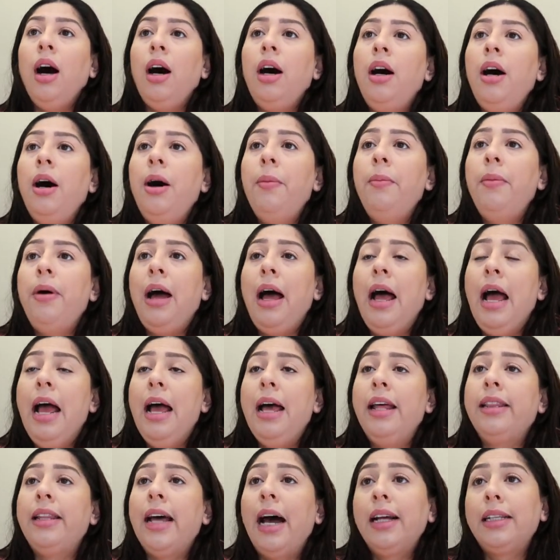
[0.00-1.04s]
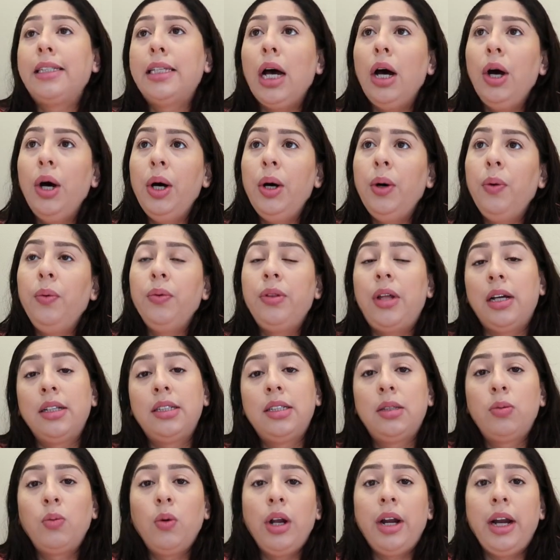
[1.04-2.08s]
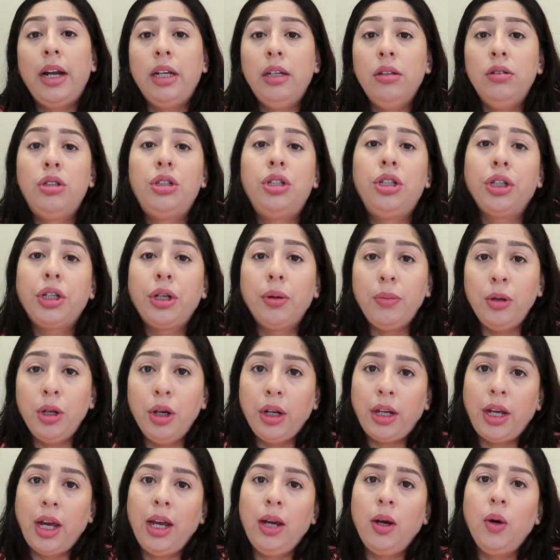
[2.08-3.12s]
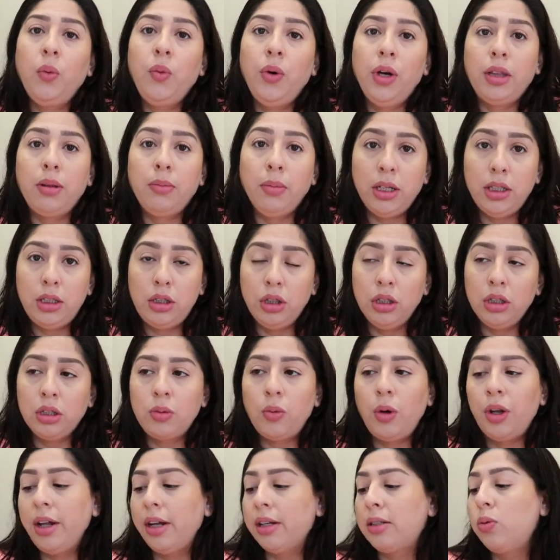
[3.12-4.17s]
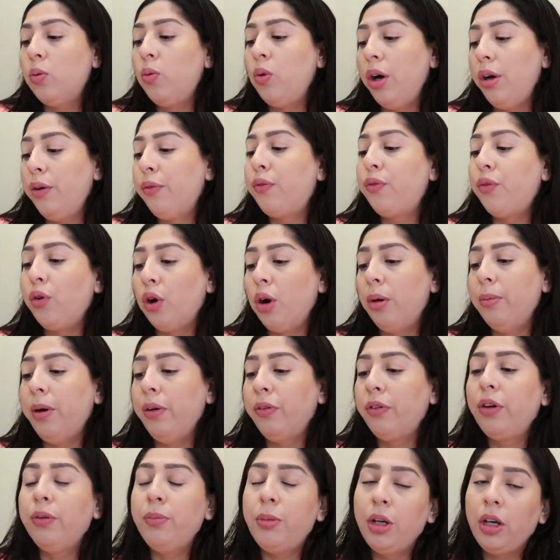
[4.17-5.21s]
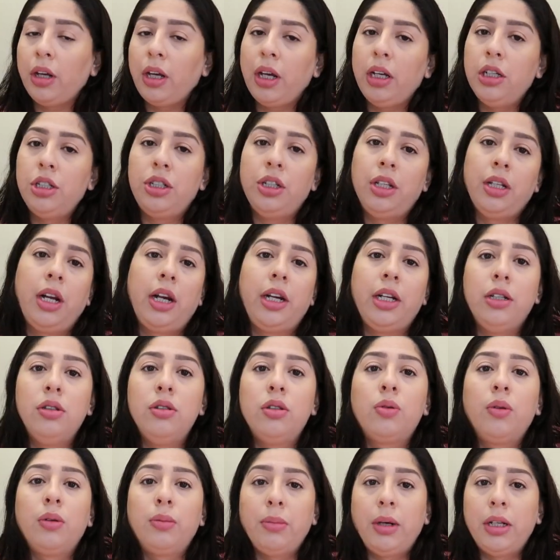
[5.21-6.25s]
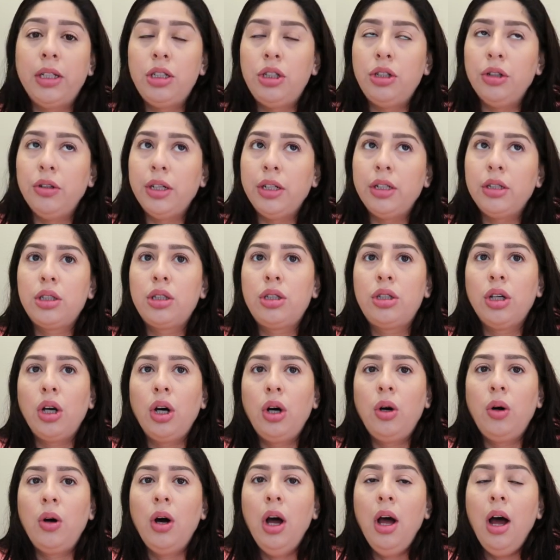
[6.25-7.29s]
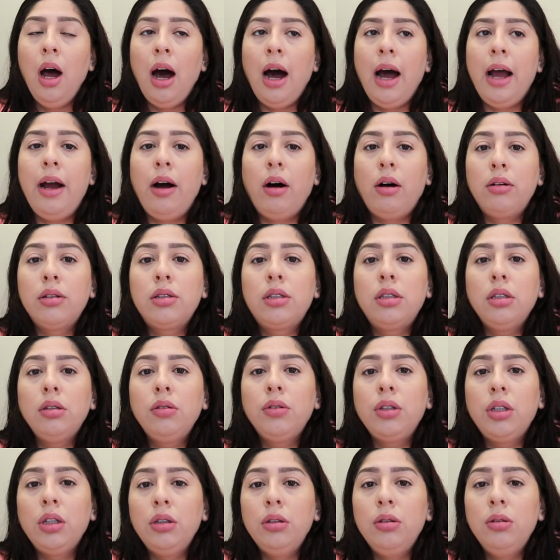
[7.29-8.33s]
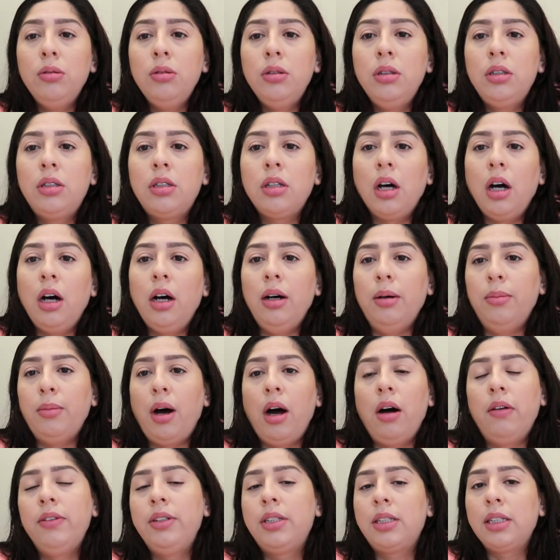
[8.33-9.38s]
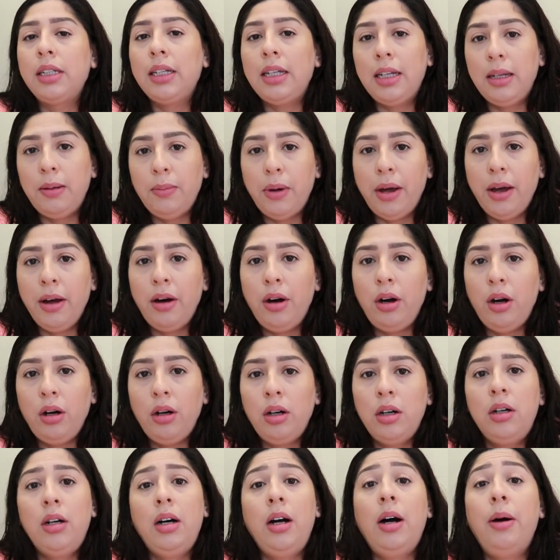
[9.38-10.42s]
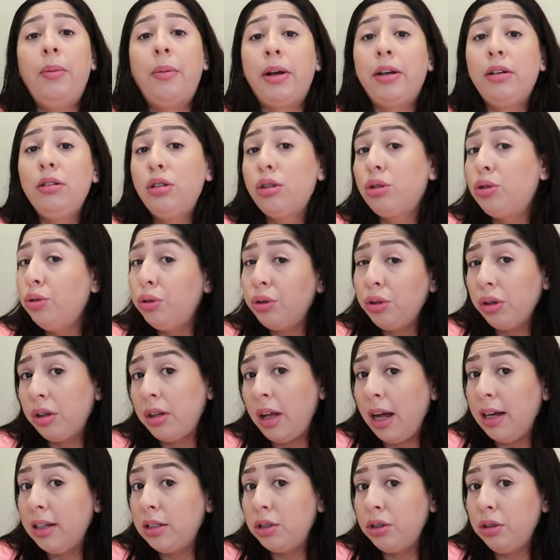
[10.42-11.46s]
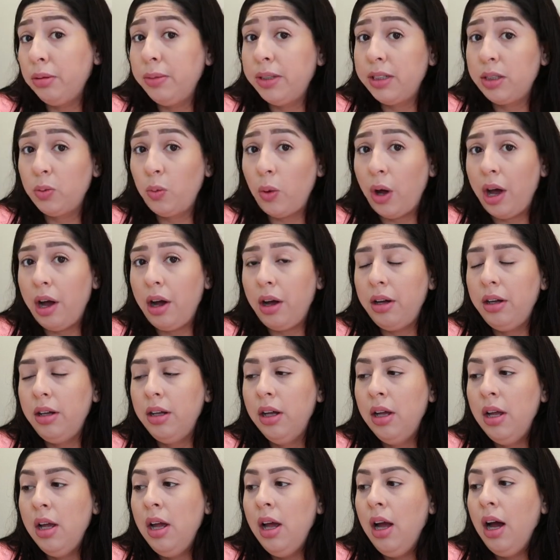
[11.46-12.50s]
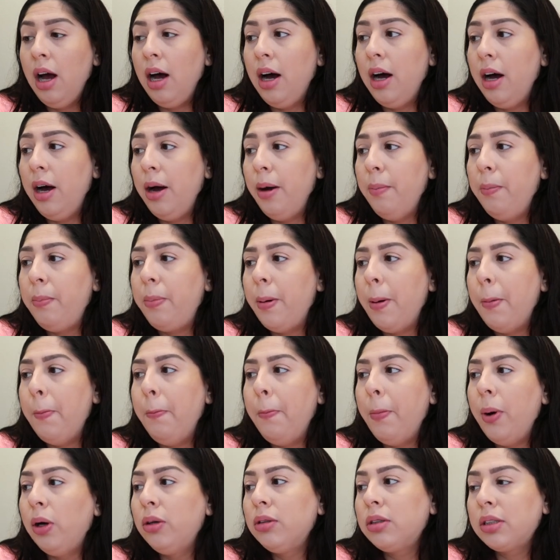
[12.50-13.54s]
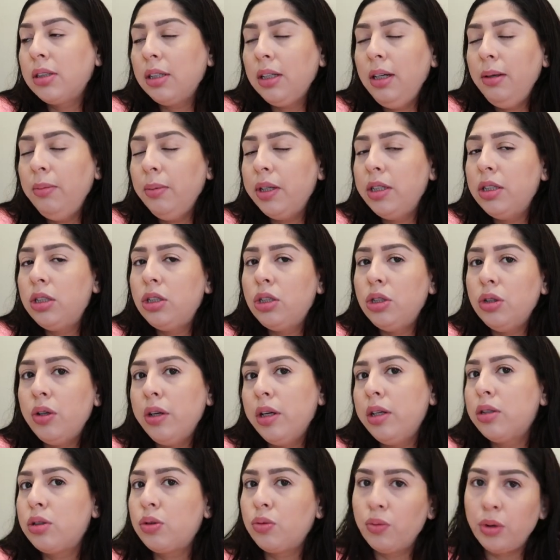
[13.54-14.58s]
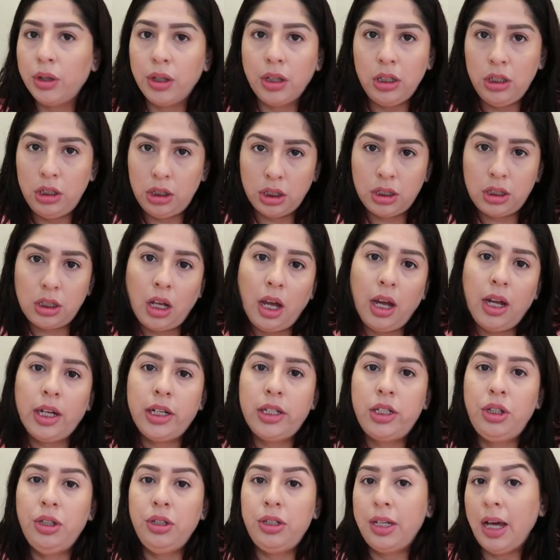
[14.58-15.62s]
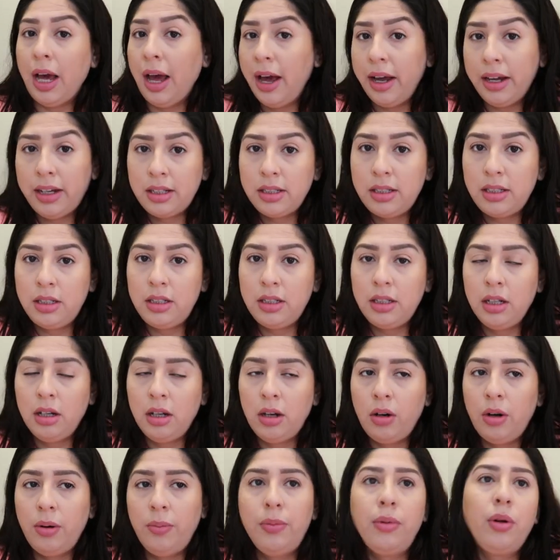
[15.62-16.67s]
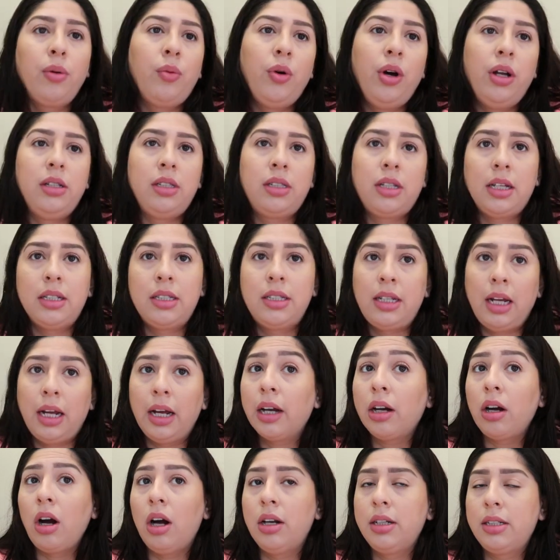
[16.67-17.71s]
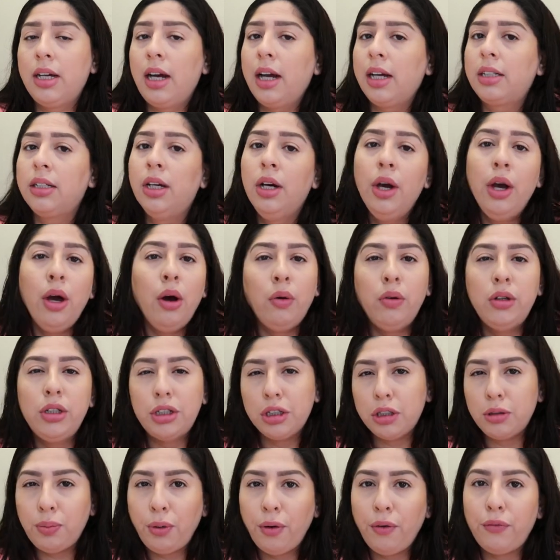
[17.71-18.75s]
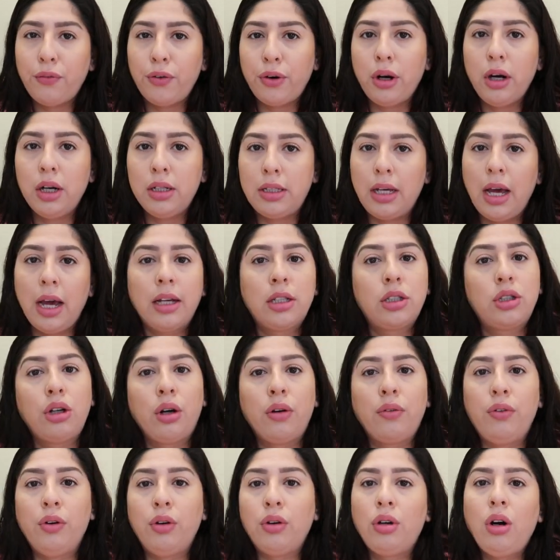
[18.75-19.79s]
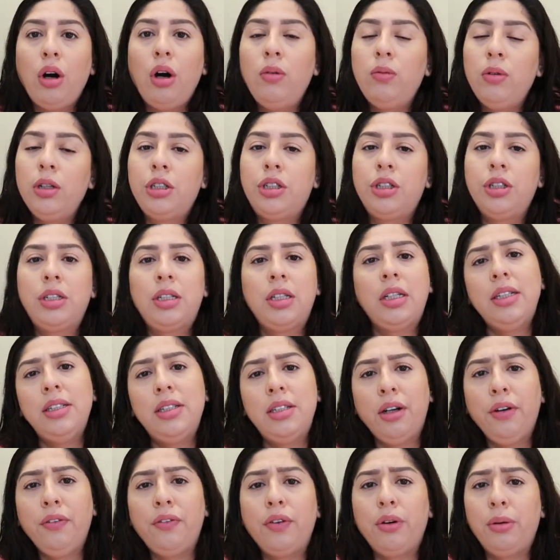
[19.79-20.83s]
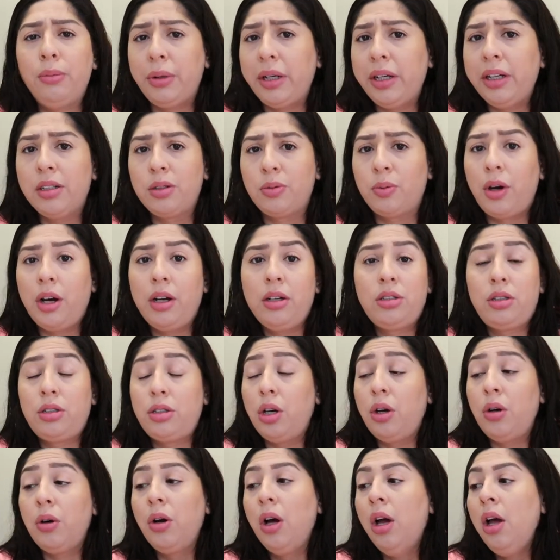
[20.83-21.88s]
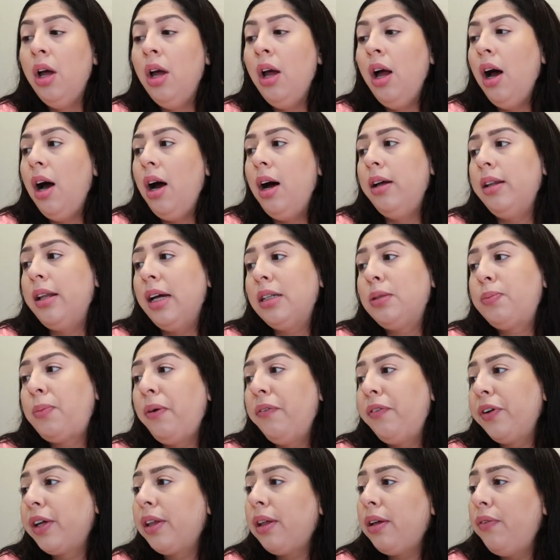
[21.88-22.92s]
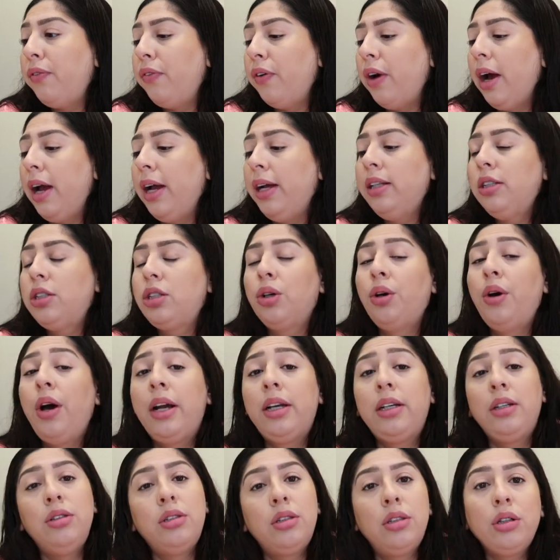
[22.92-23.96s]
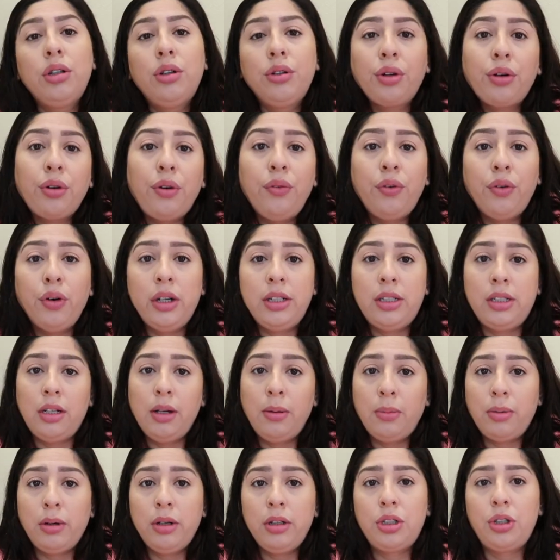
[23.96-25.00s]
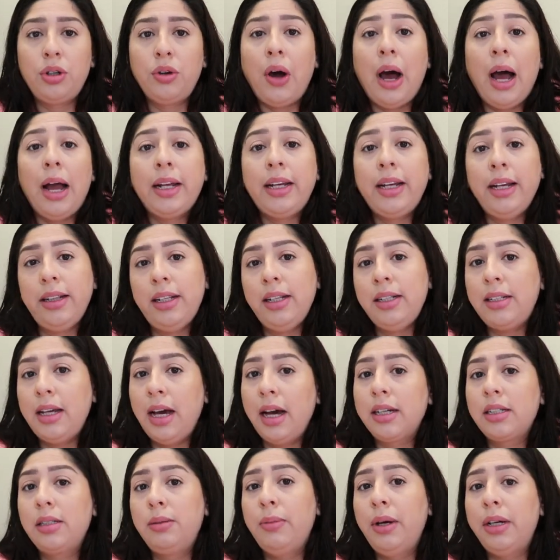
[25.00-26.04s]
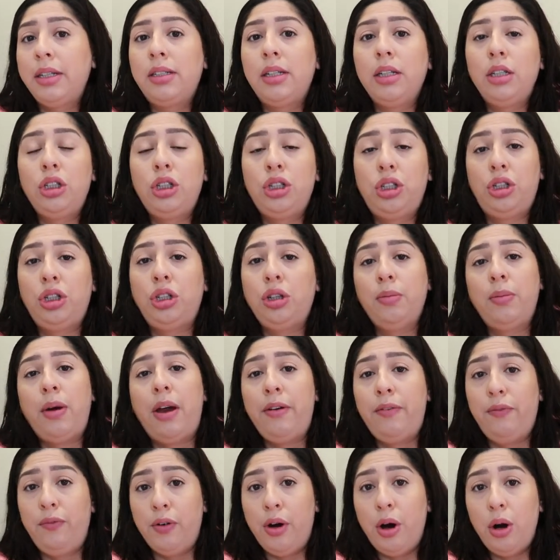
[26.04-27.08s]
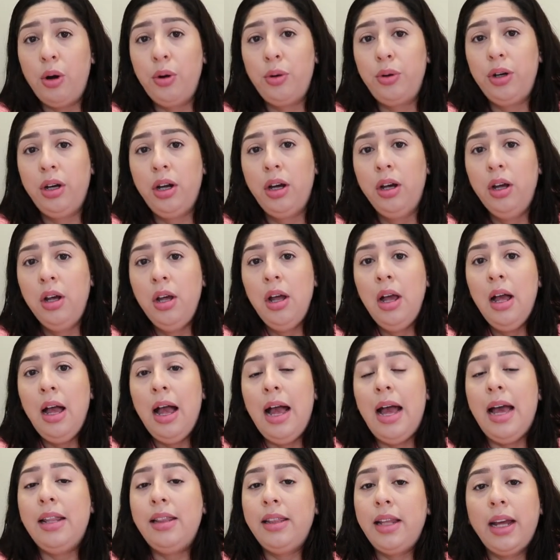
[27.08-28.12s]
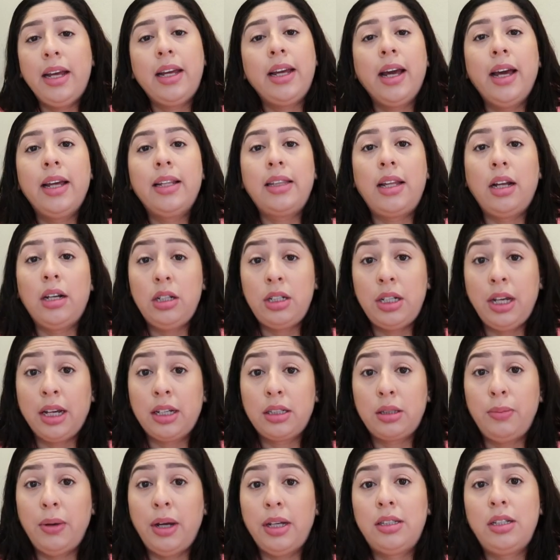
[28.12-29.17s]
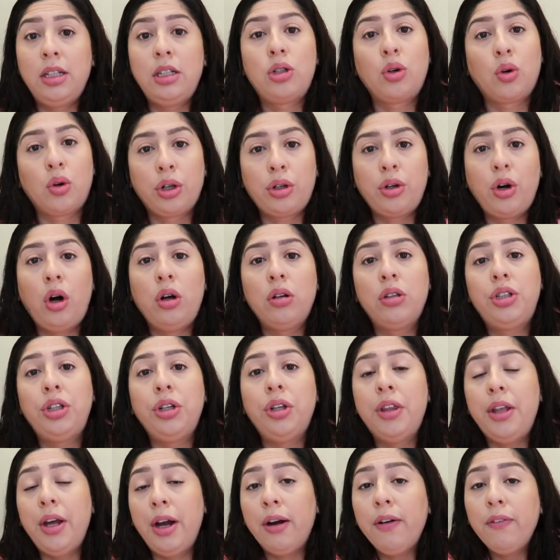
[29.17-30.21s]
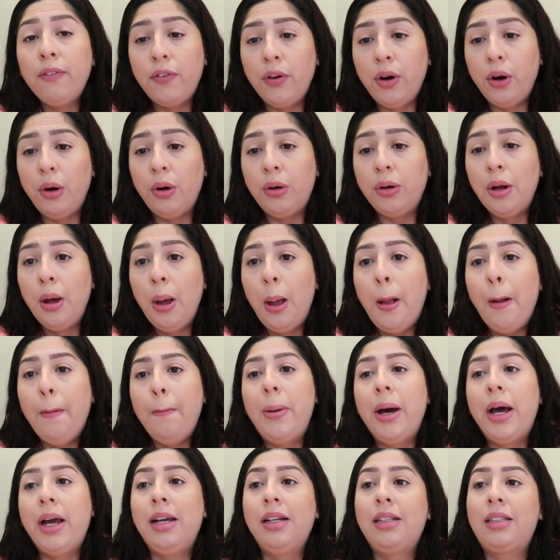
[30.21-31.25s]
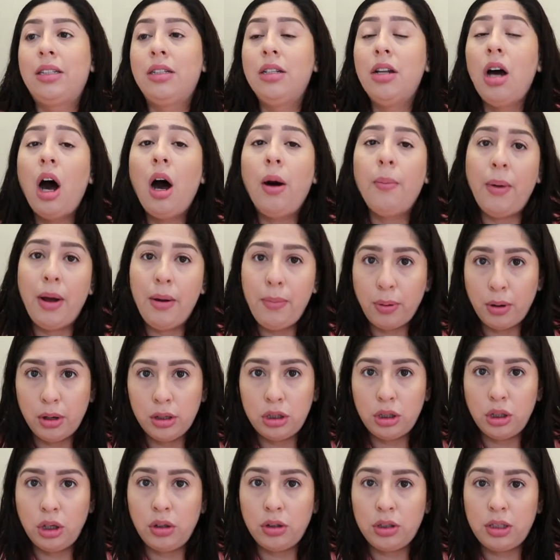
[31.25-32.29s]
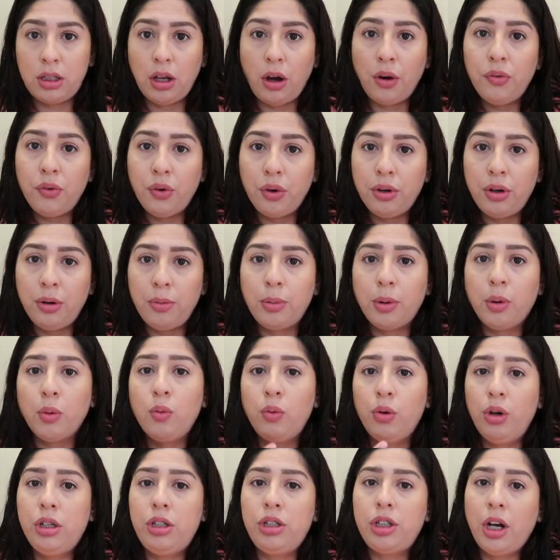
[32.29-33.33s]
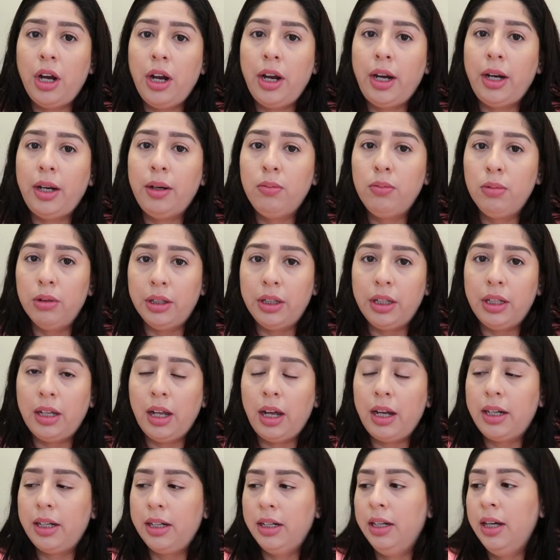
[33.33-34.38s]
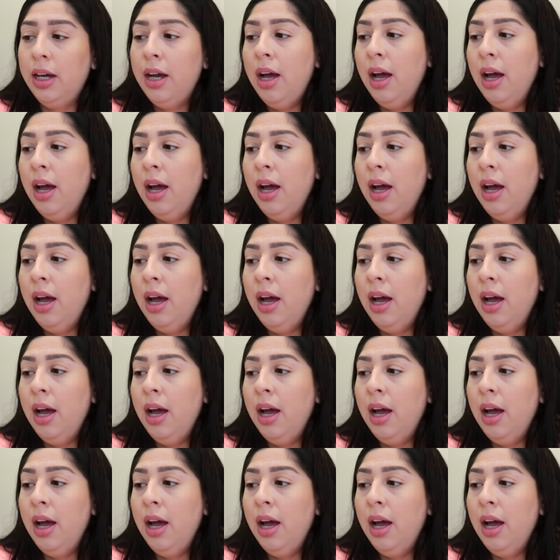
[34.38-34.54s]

um, and that's how, that's what I use to communicate with my students. Well, that's one form of communication that I use with my students. So I also use, um, obviously email, um, I use Google Classroom as well. Um, but mostly my students really just like to text um, the ones that stay in contact would just prefer a text or a phone call which is easier for me as well so uh, that's perfectly fine so I use the Google voice number so I get the text message to my phone and they get the text message or call to their phone, but it's not my personal cell phone number, which I really like.